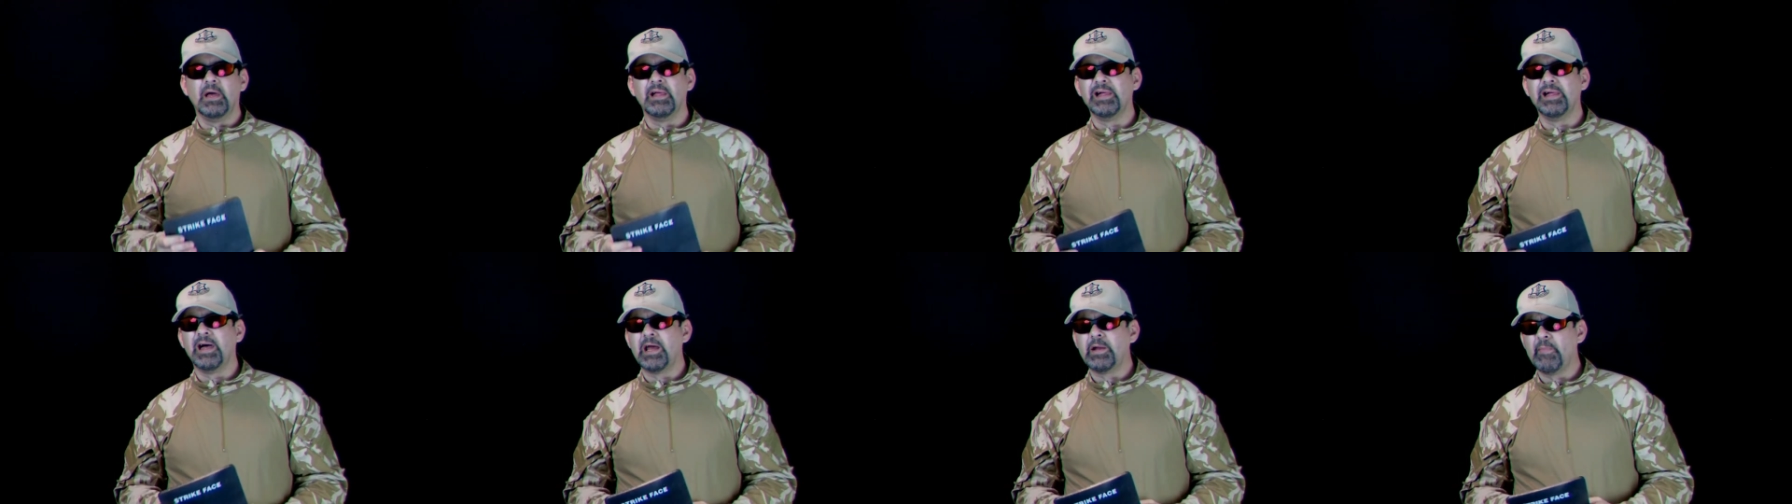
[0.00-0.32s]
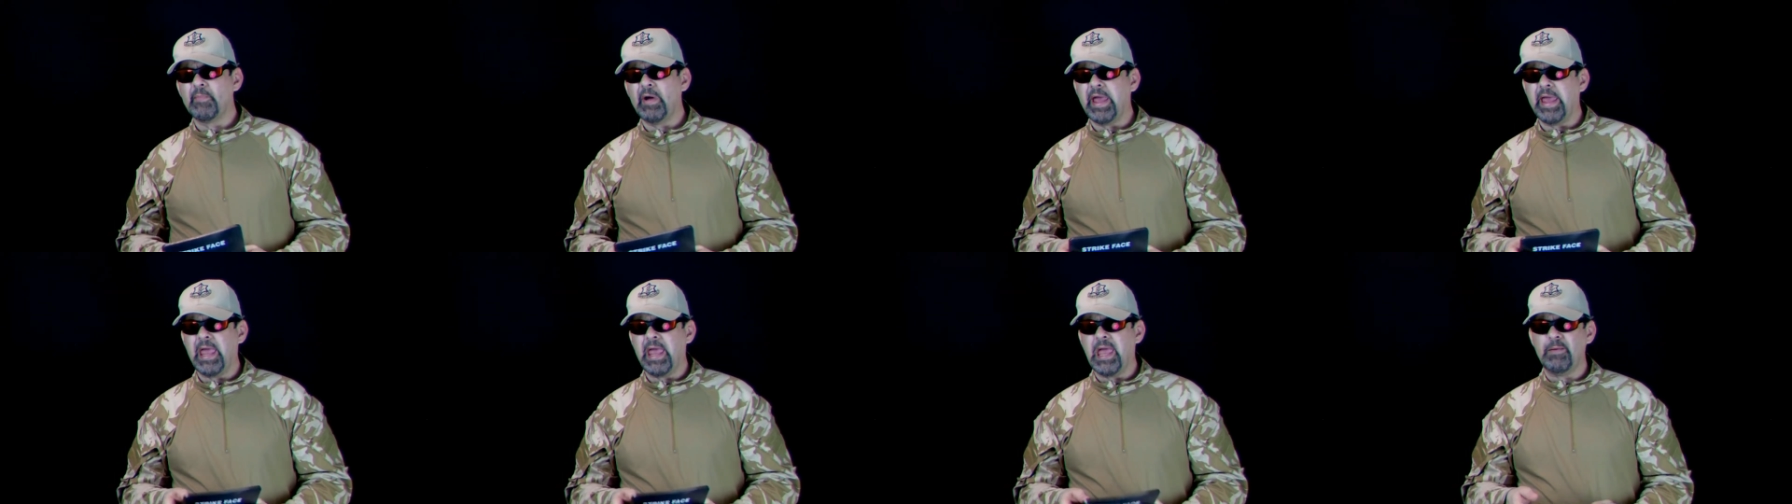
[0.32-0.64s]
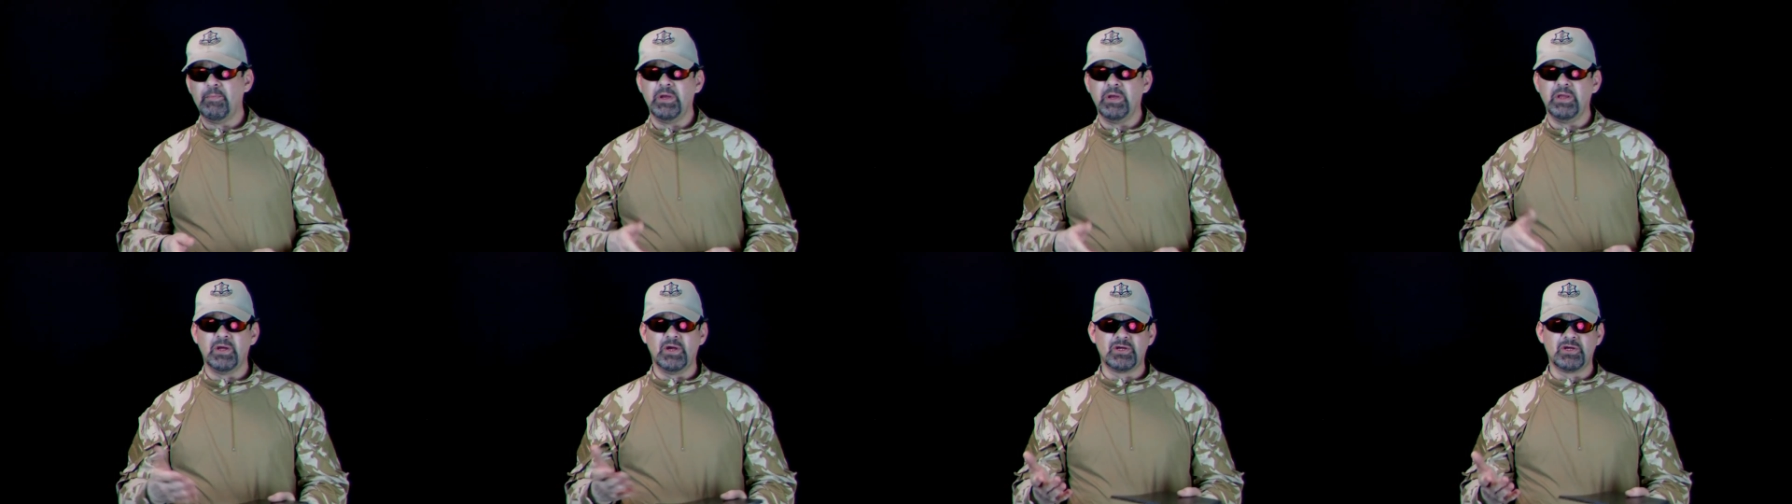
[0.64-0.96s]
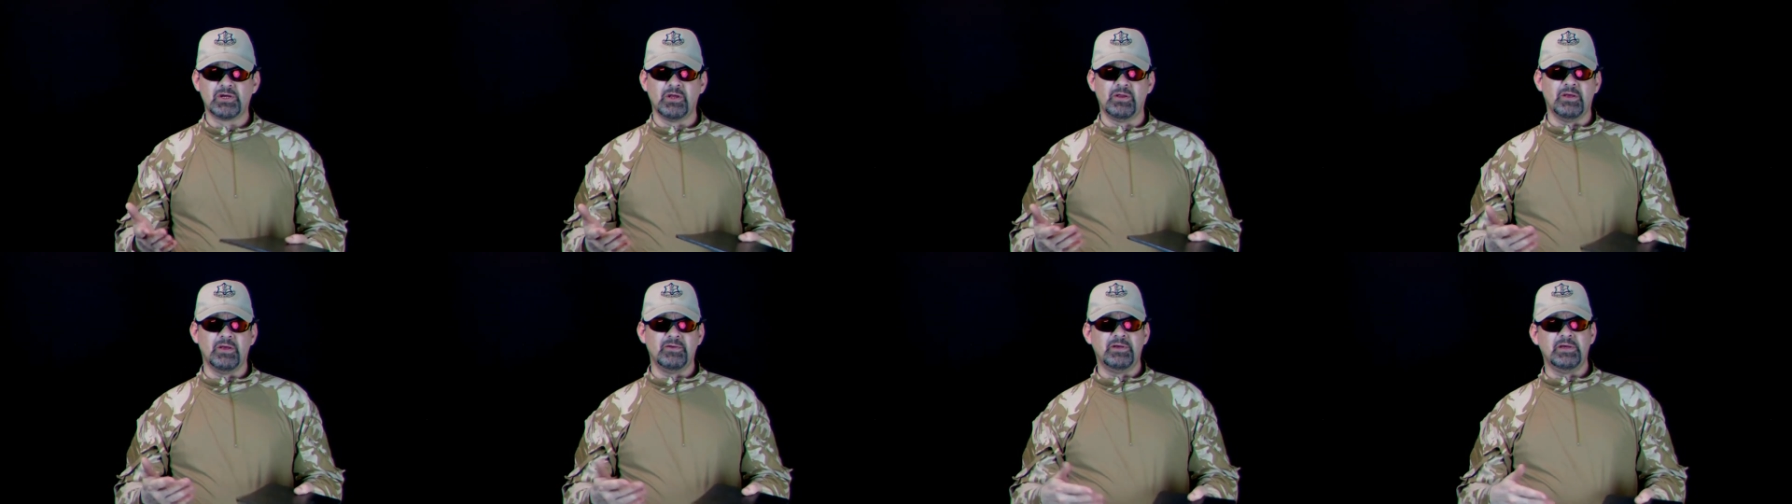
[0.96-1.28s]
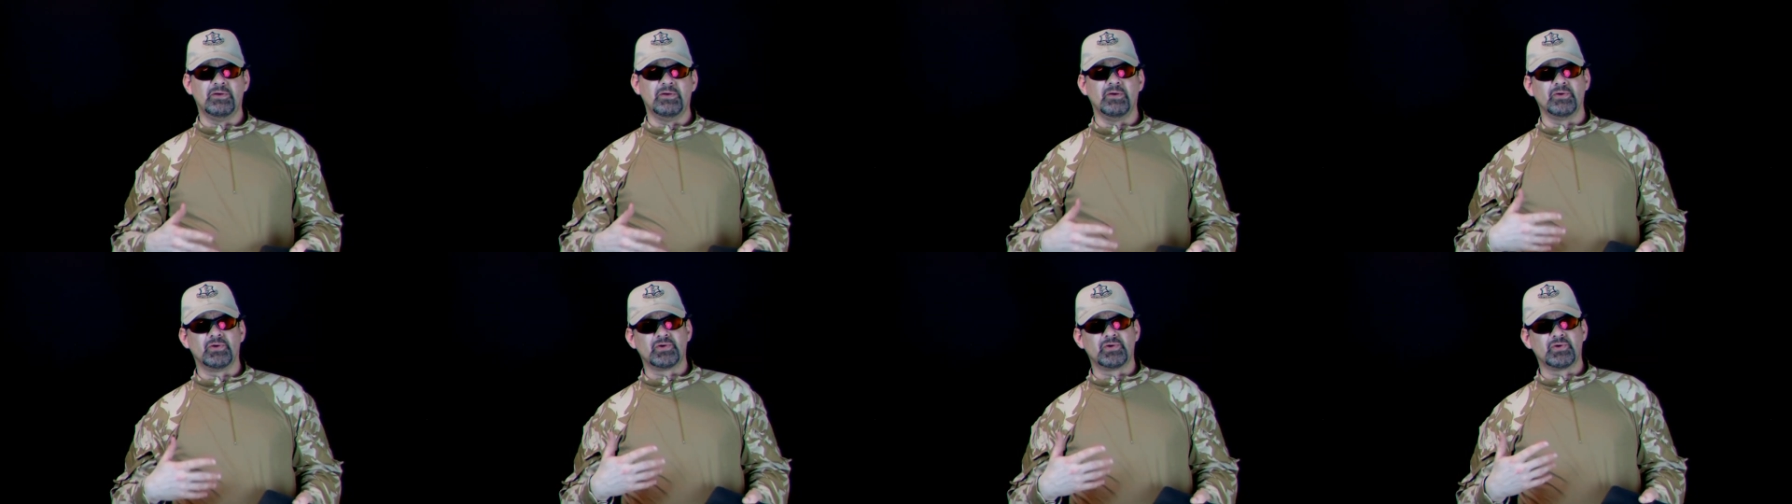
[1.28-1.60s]
A lot of my ammunition is
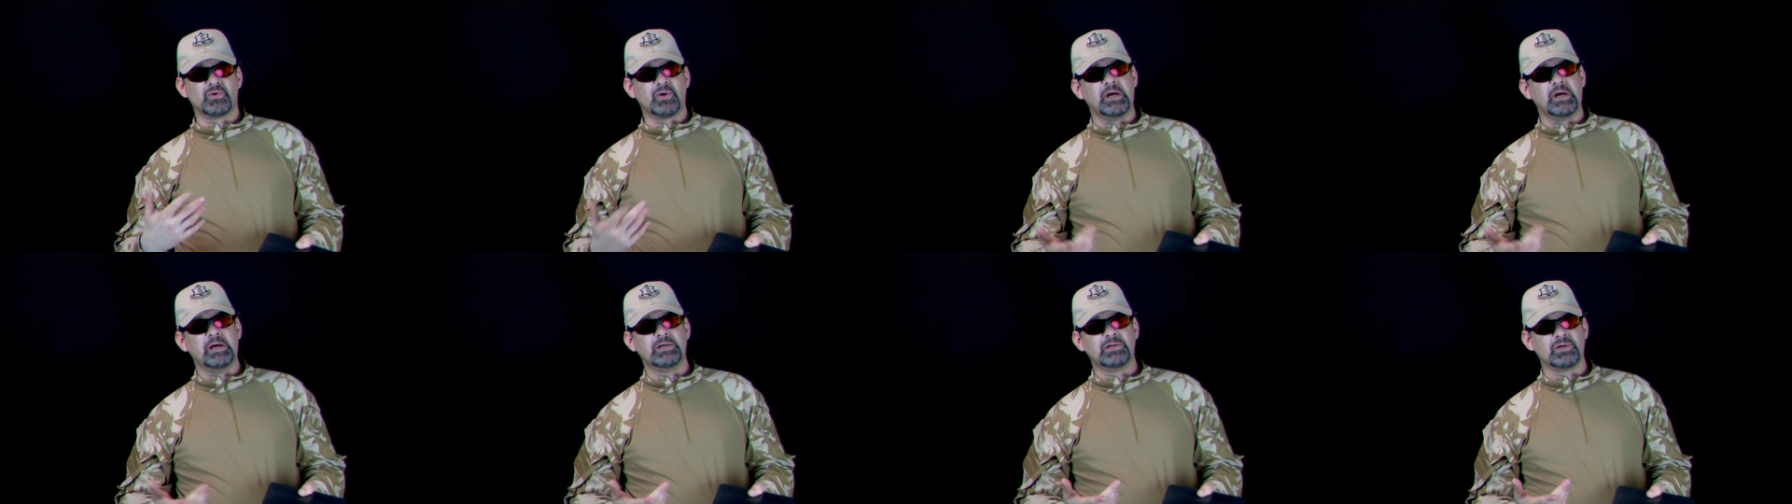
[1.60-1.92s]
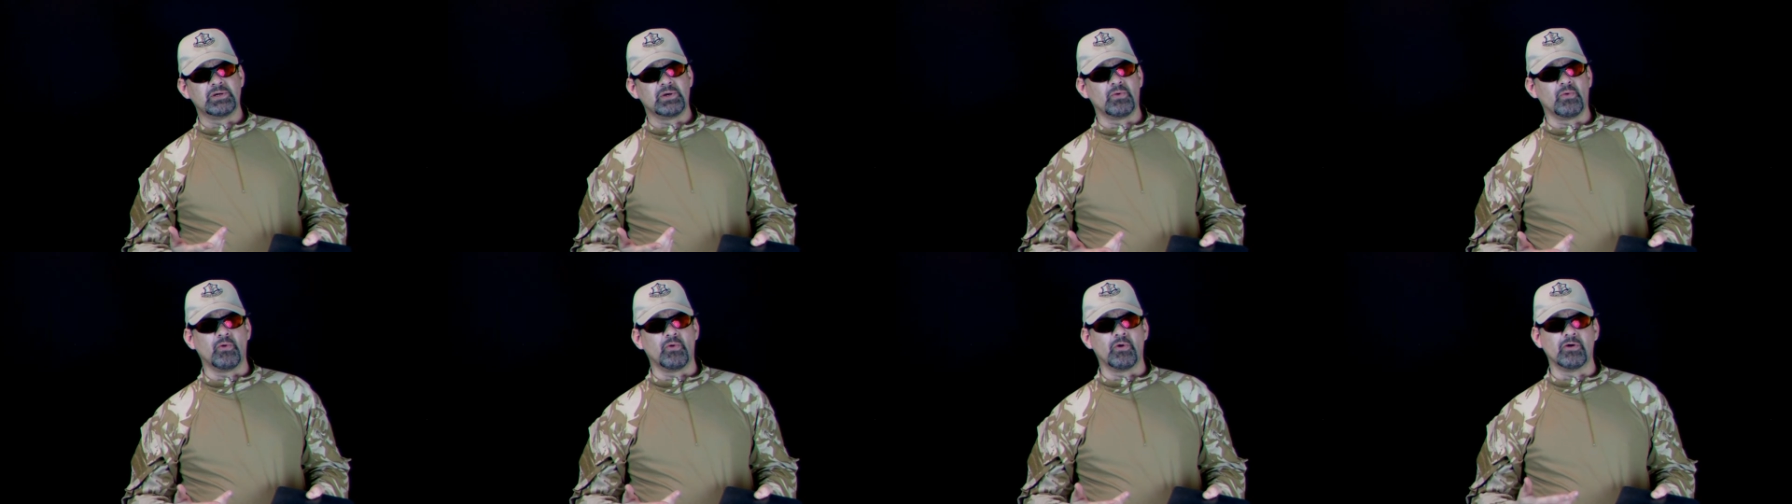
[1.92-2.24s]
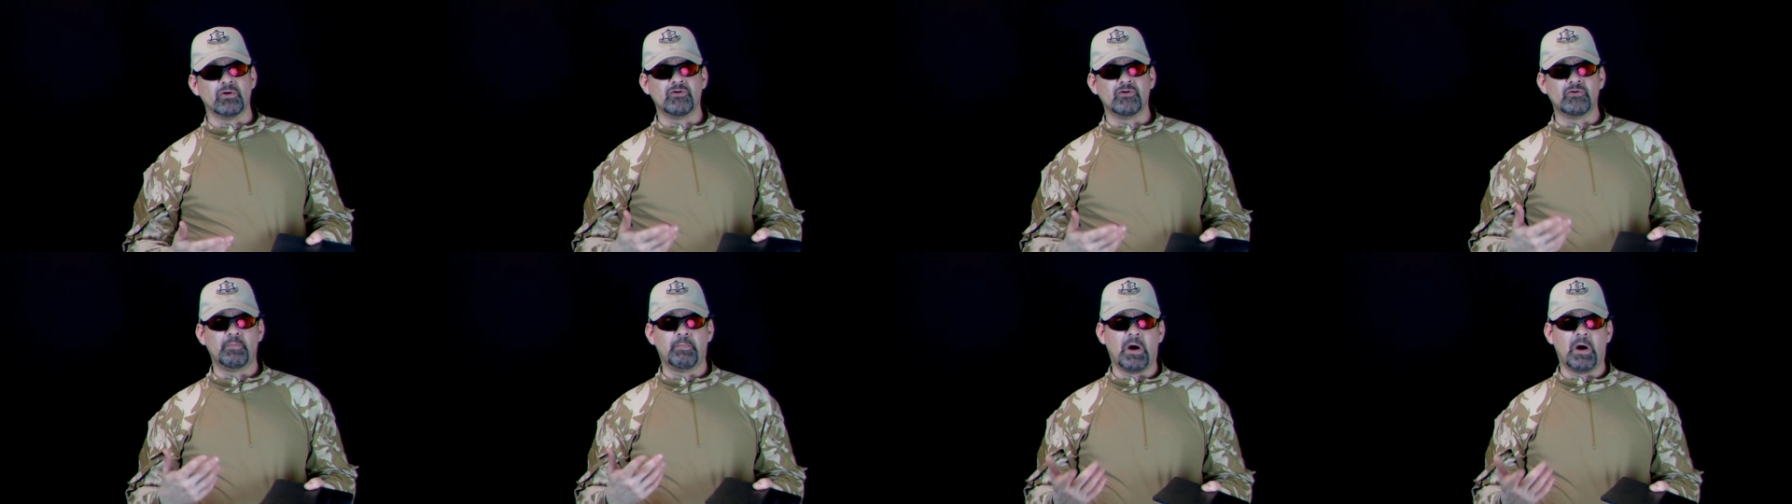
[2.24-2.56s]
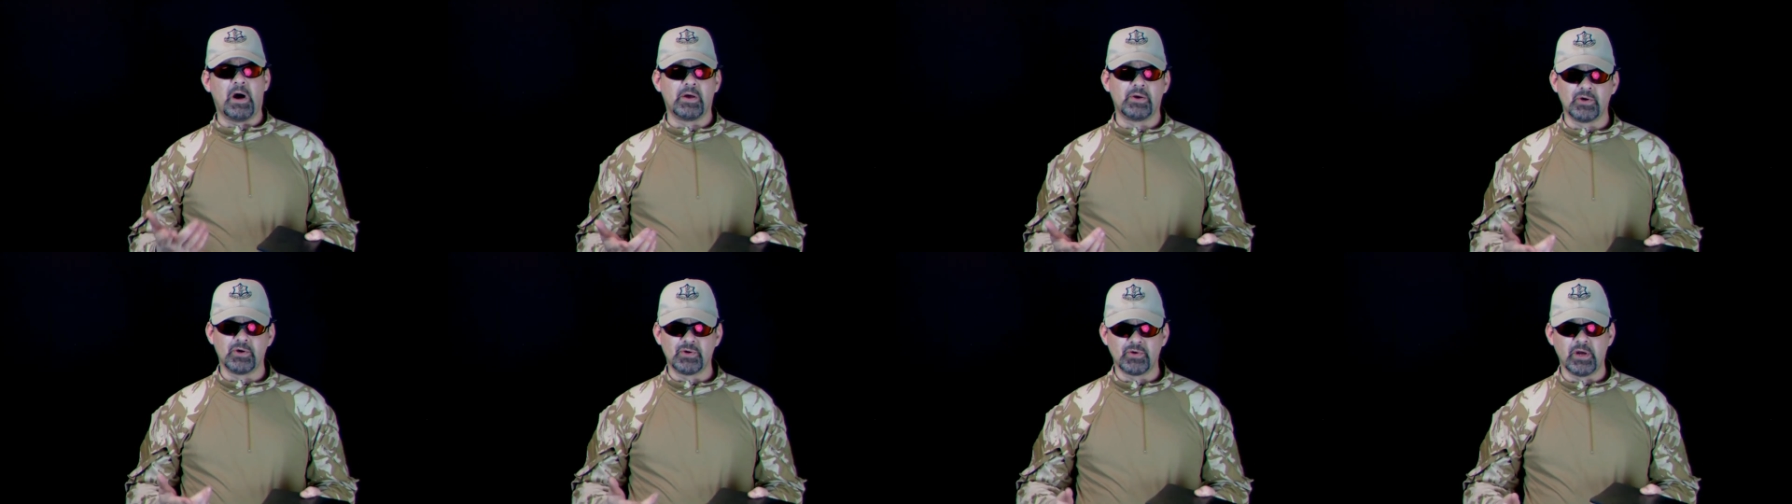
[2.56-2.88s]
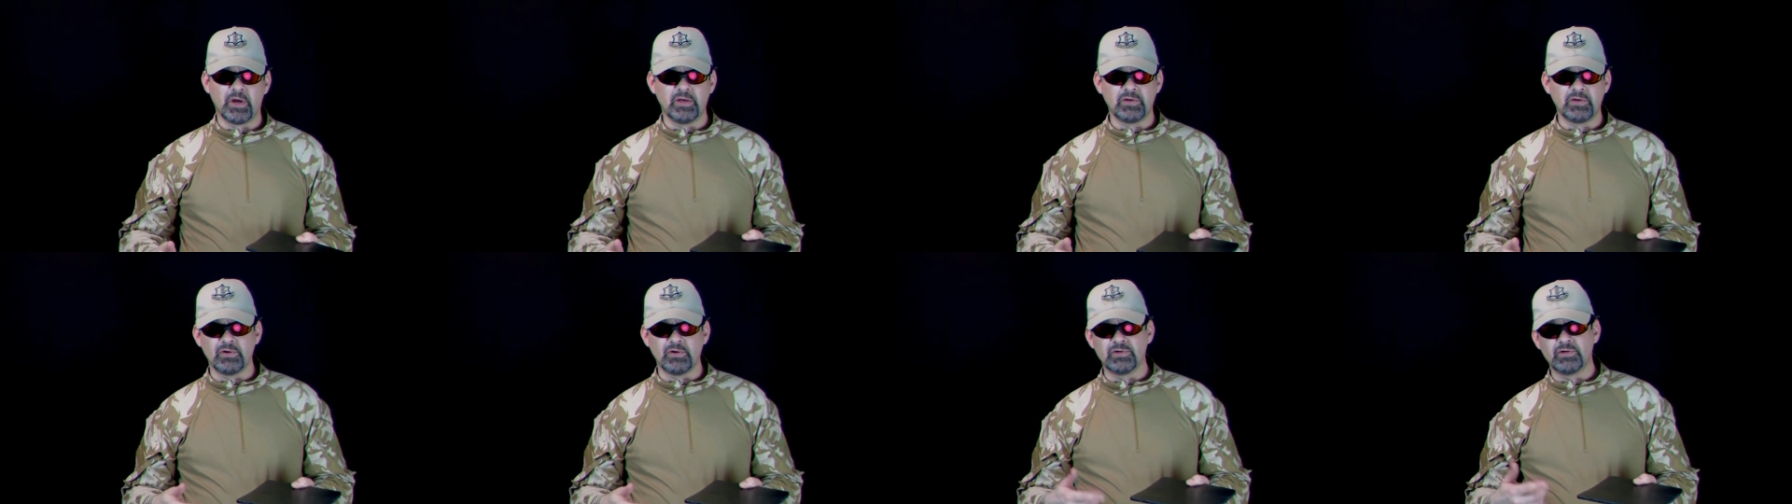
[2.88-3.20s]
either tracer or spotter
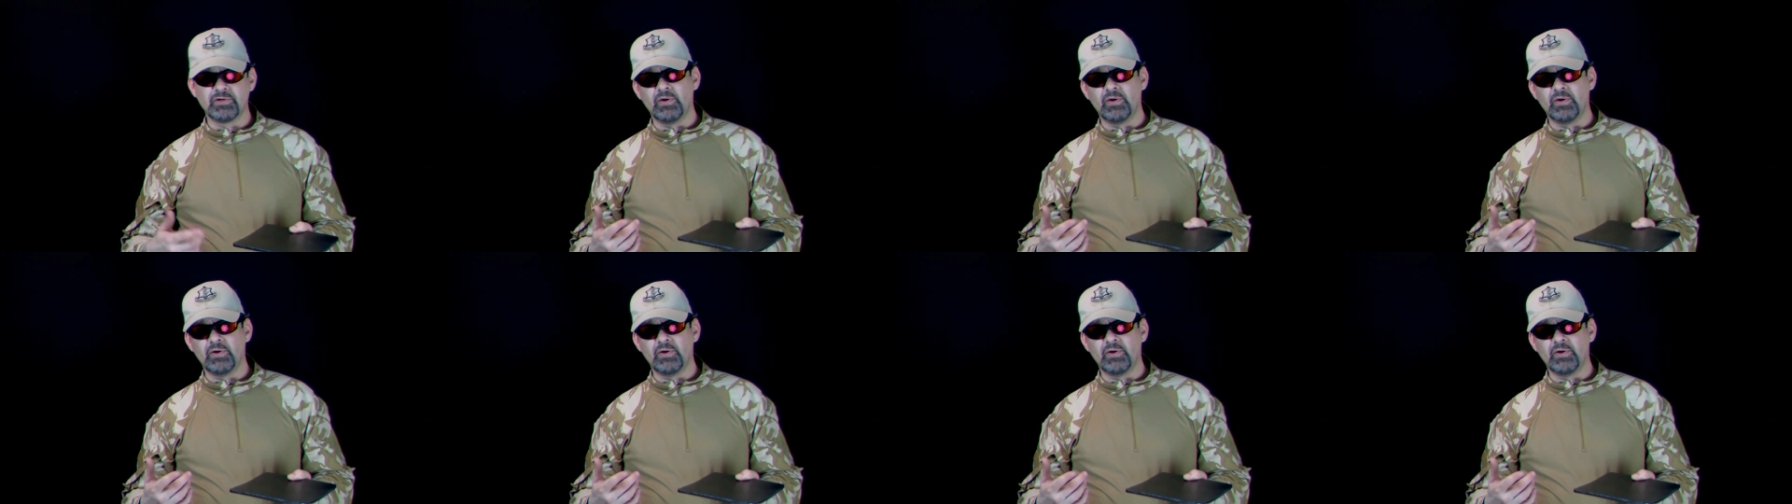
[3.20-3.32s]
tracer,